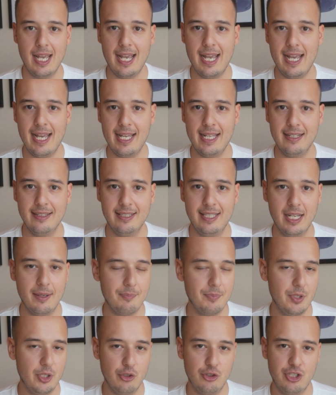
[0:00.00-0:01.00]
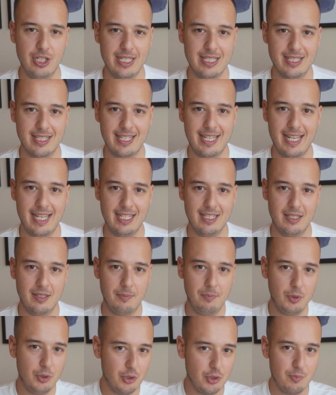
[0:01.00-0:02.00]
And yeah, you just get
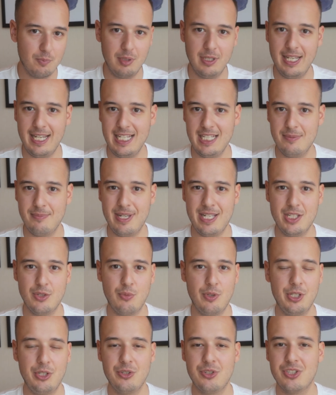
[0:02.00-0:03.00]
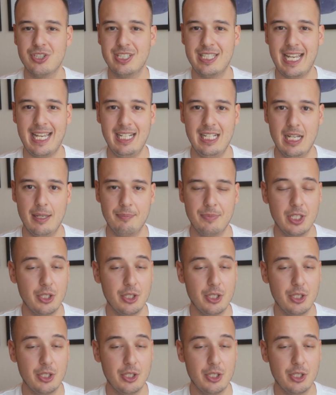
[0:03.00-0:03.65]
good placements when you scale up.